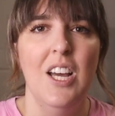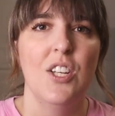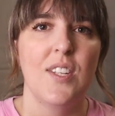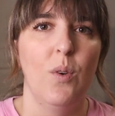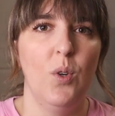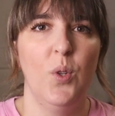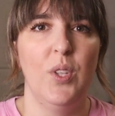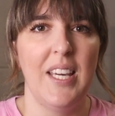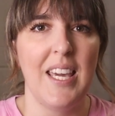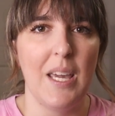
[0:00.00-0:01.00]
So all
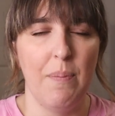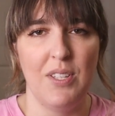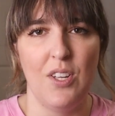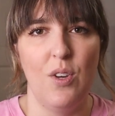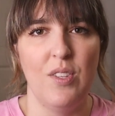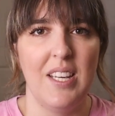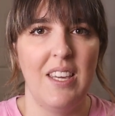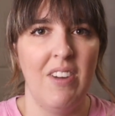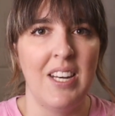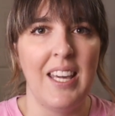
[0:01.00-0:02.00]
the episodes are
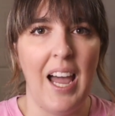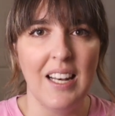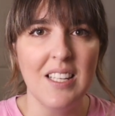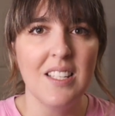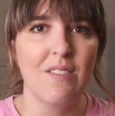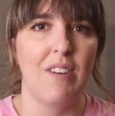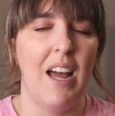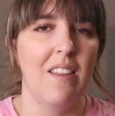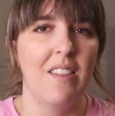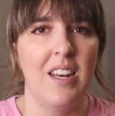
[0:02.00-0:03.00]
given colours
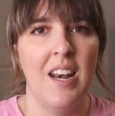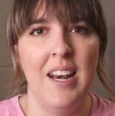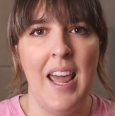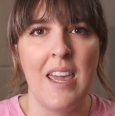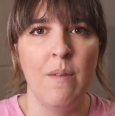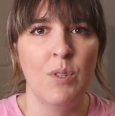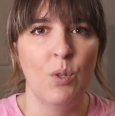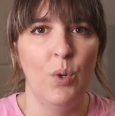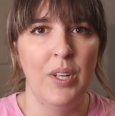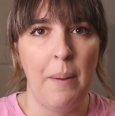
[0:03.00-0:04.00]
rather than names
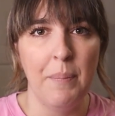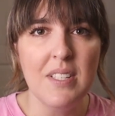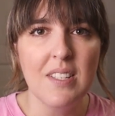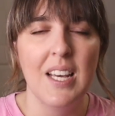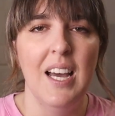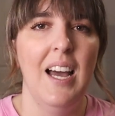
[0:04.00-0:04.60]
or numbers